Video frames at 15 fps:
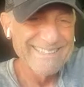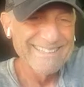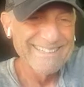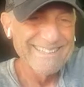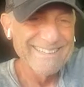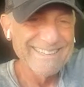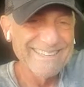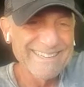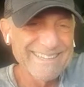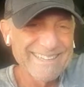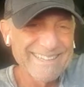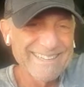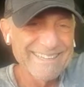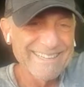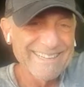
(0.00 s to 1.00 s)

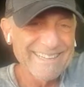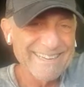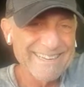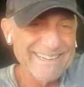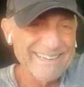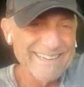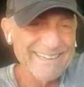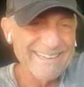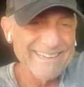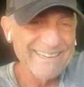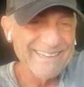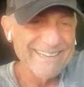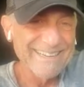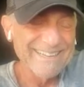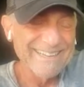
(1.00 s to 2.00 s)

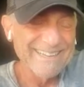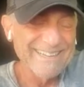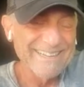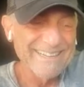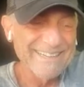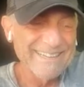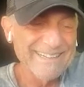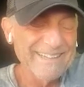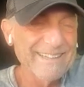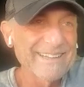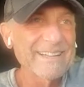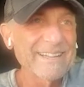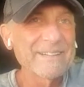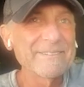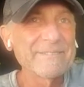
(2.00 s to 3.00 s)

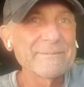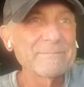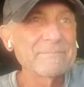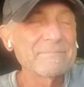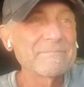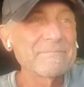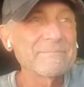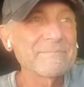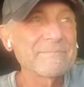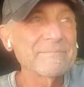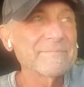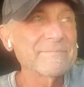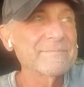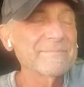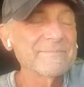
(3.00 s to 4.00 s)

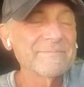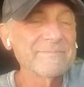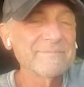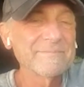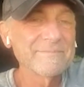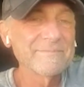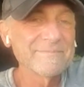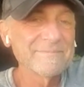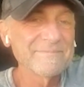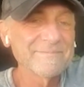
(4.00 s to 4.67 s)
The person shown says nothing.